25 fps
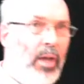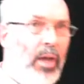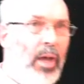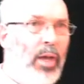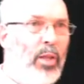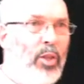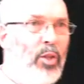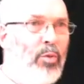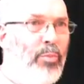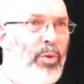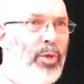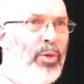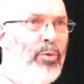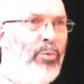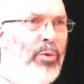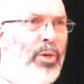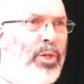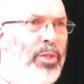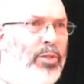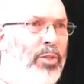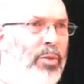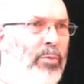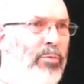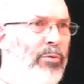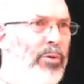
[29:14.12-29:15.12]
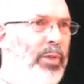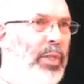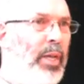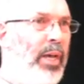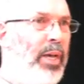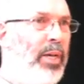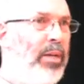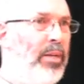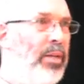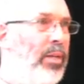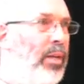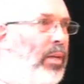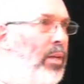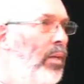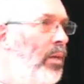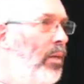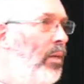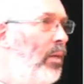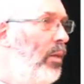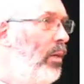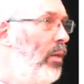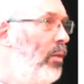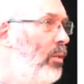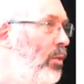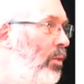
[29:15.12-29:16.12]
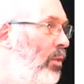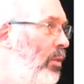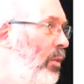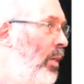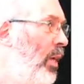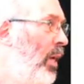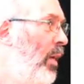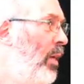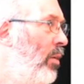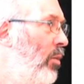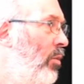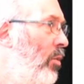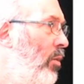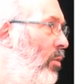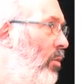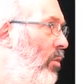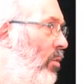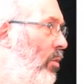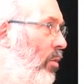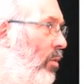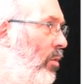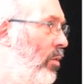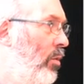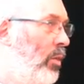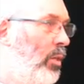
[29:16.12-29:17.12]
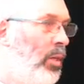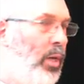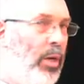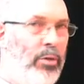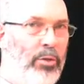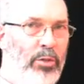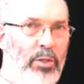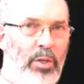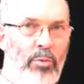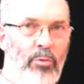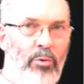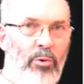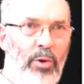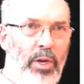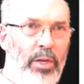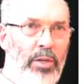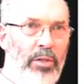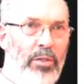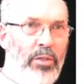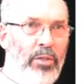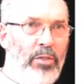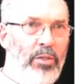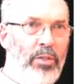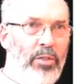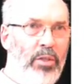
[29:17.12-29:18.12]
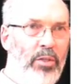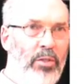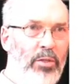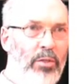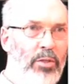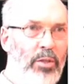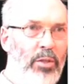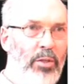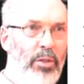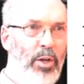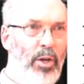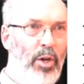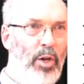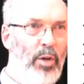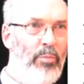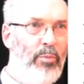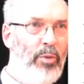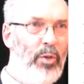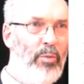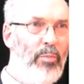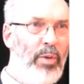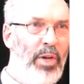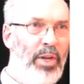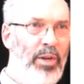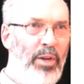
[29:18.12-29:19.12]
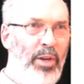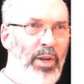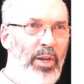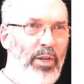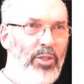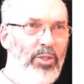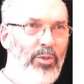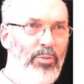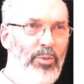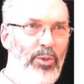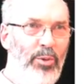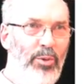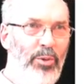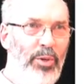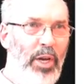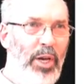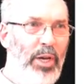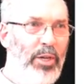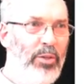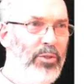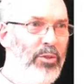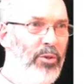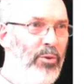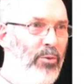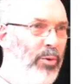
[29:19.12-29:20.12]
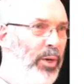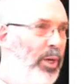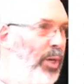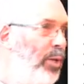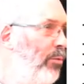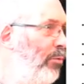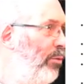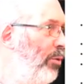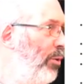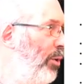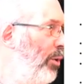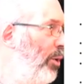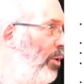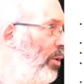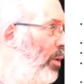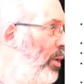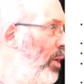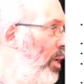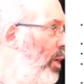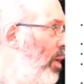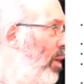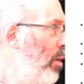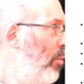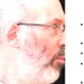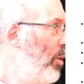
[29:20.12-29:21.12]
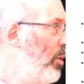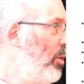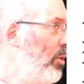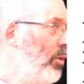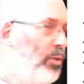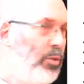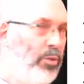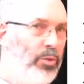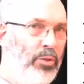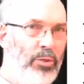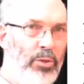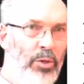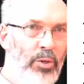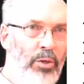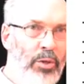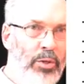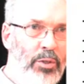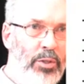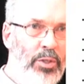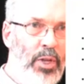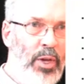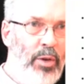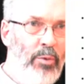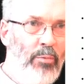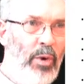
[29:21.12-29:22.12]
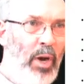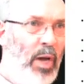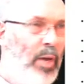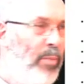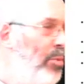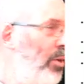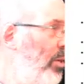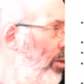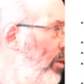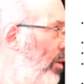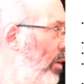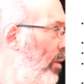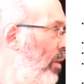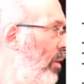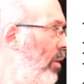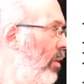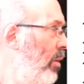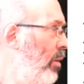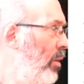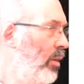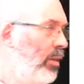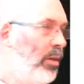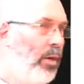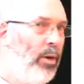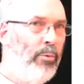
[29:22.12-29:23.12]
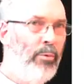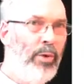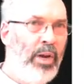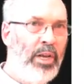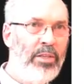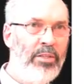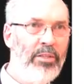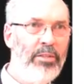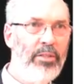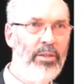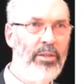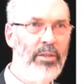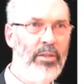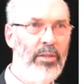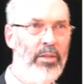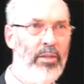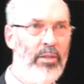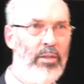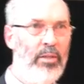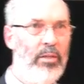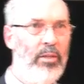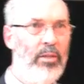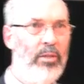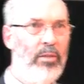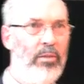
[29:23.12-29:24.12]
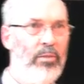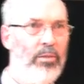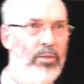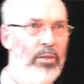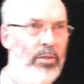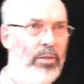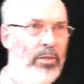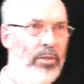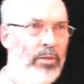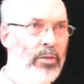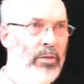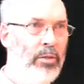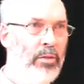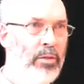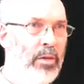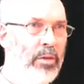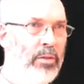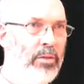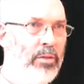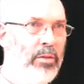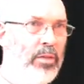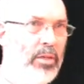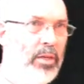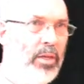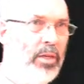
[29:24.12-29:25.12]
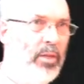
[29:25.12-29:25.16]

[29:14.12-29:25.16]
And the big reason for that is that you can't just go some great distance in the hope that butternuts will be all nice and ready for you, because as soon as they ripen, they go rancid. So you've got to